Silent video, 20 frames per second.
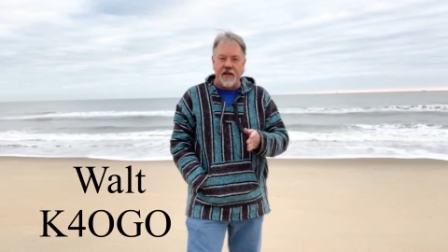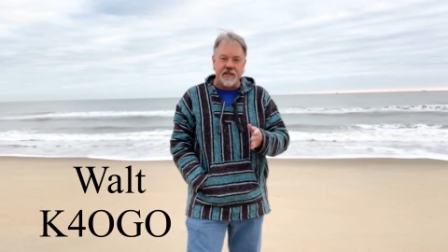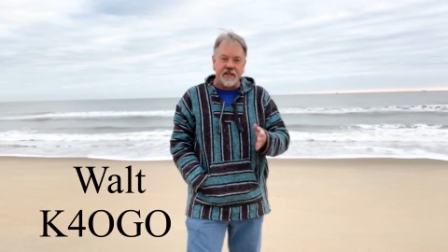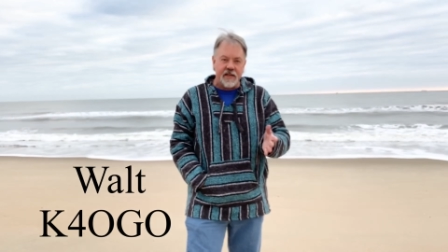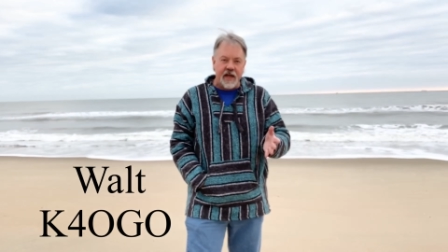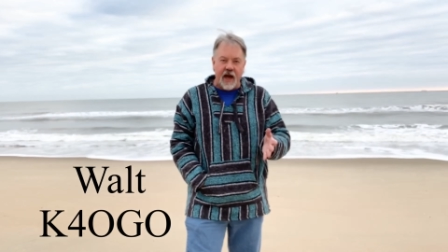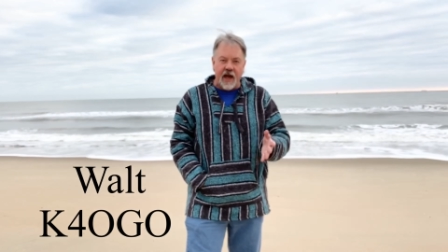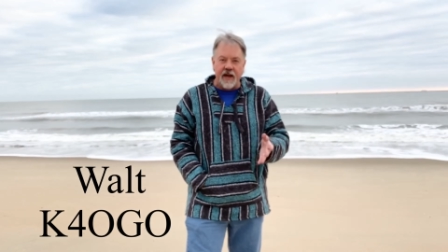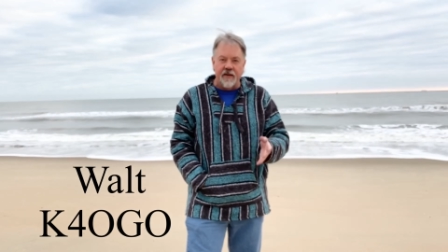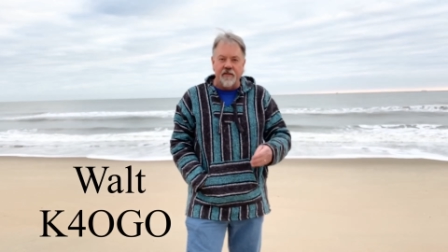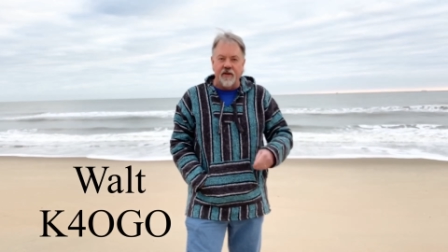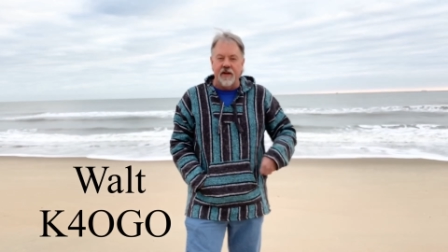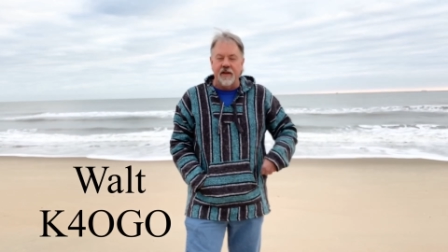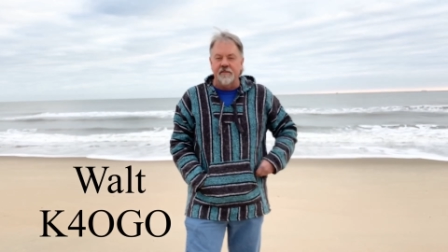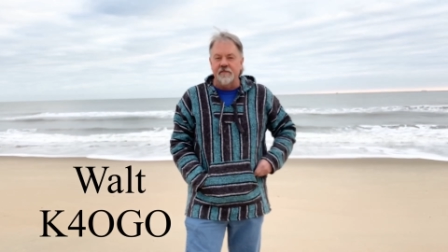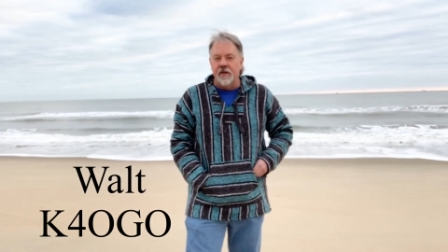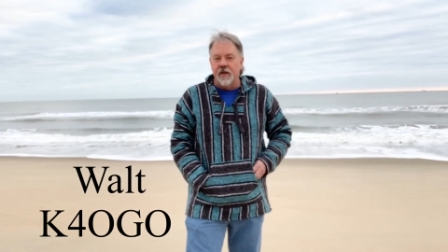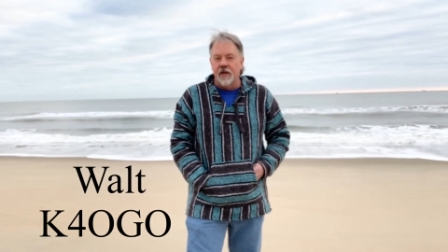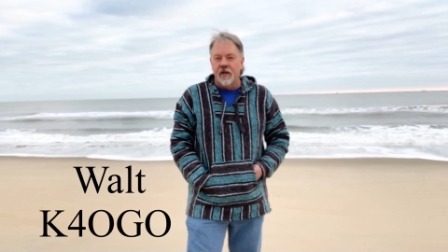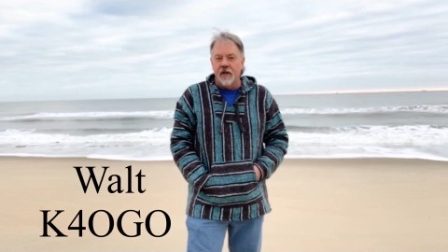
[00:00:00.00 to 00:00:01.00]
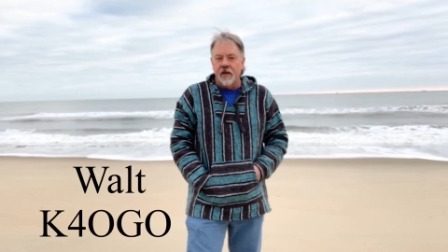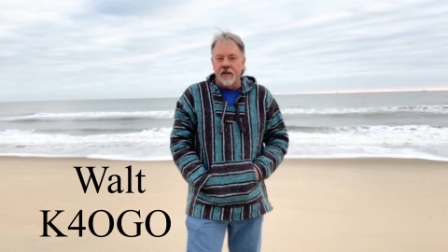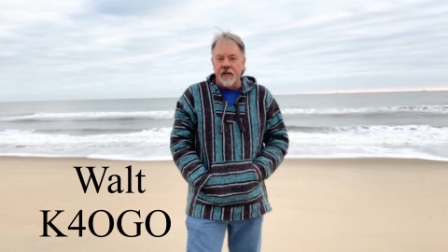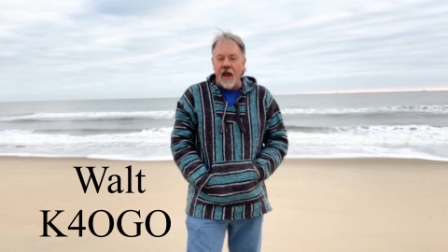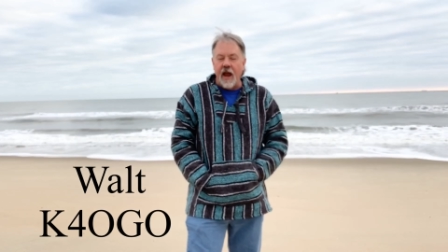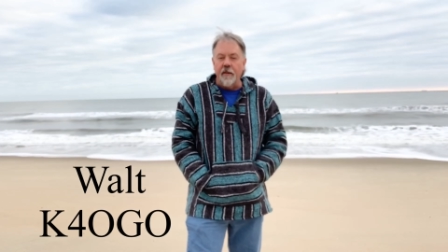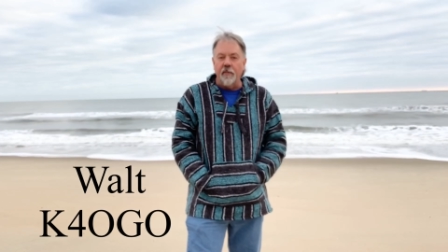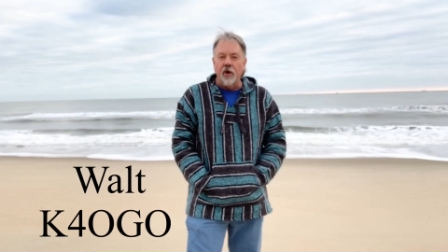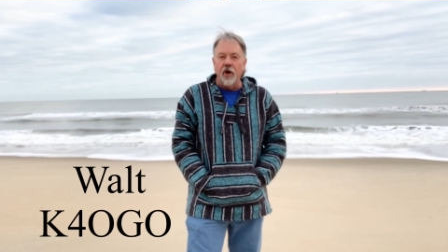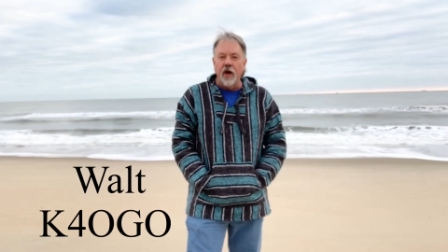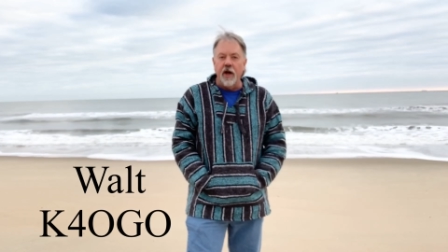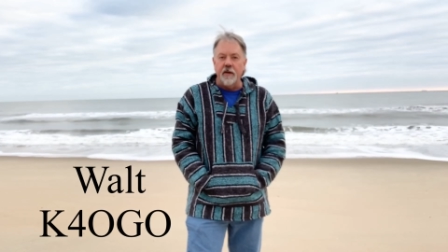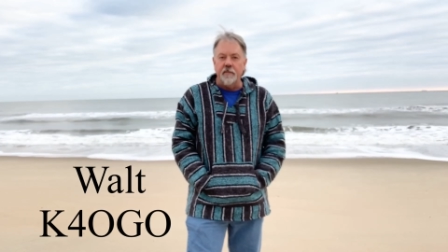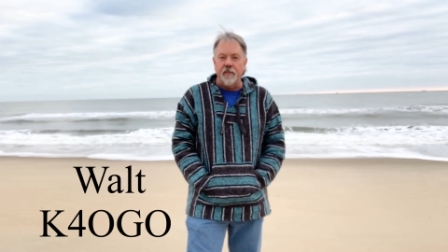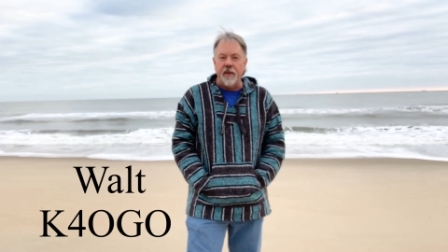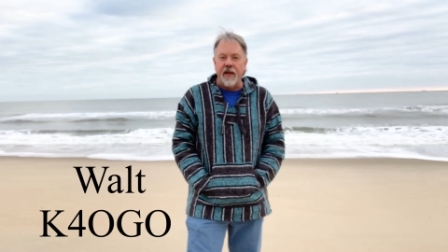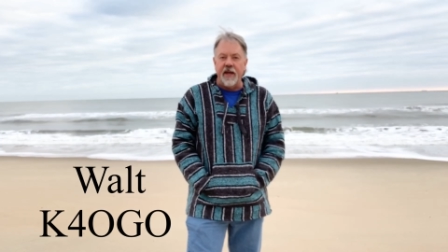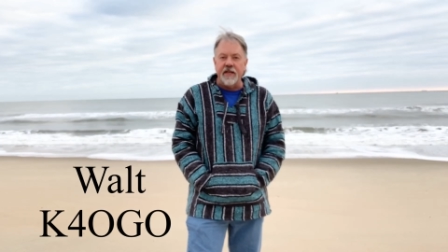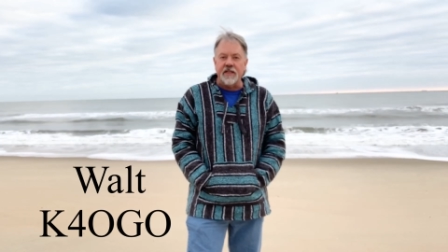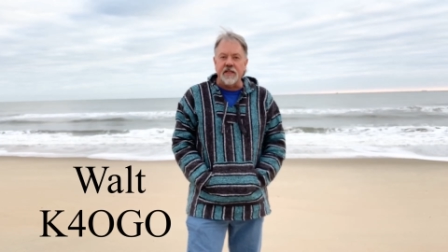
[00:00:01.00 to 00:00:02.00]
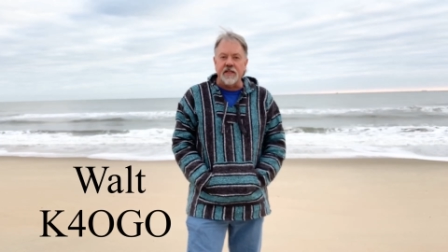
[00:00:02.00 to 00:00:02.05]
It's kind of a neighborhood beach.